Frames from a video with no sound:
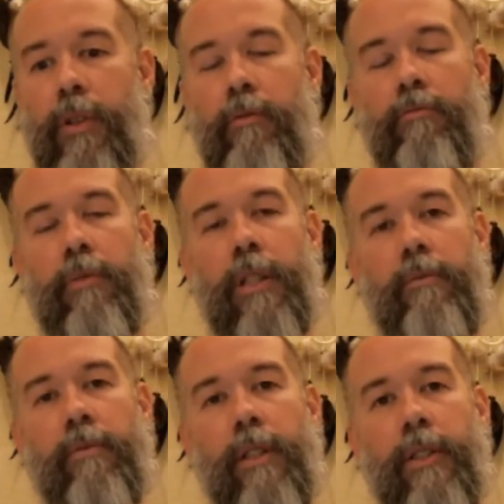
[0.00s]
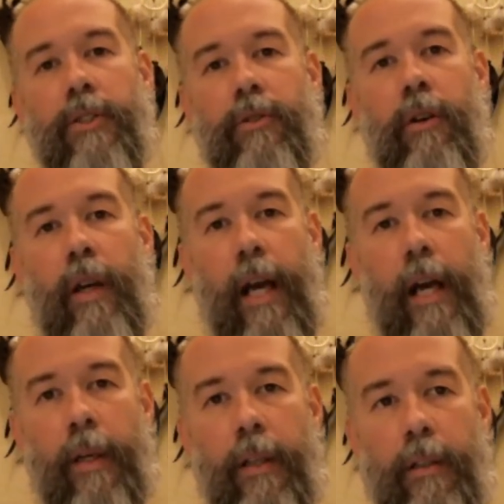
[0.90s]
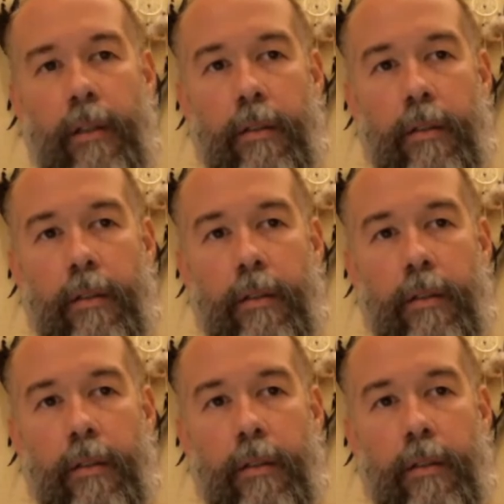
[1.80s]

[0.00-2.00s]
a really, really strong habit,